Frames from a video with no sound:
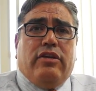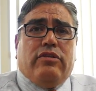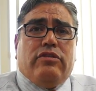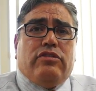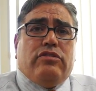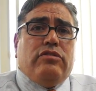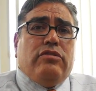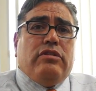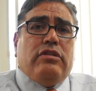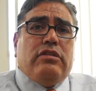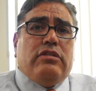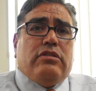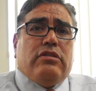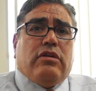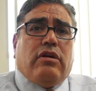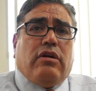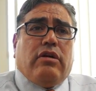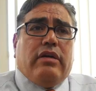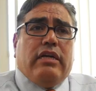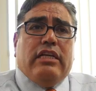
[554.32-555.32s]
students
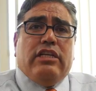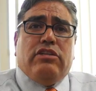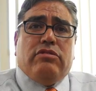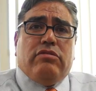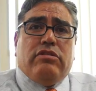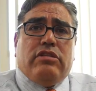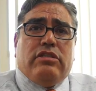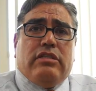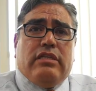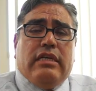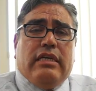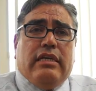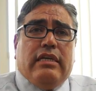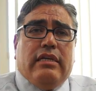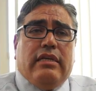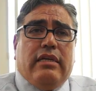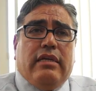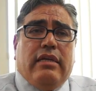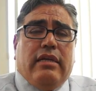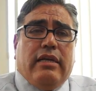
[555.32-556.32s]
are
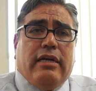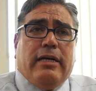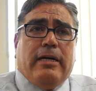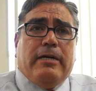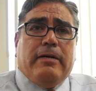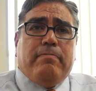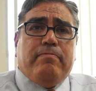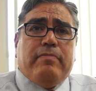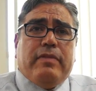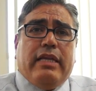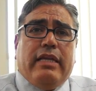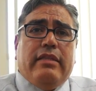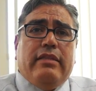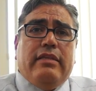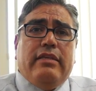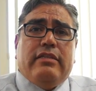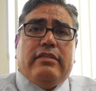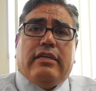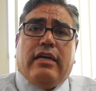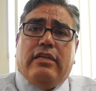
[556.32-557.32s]
interested in
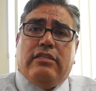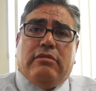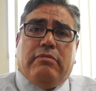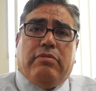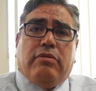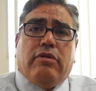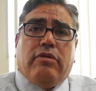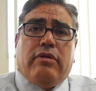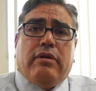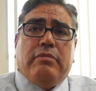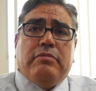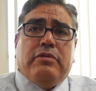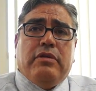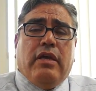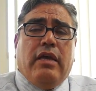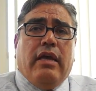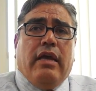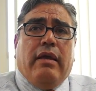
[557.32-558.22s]
these kinds of programs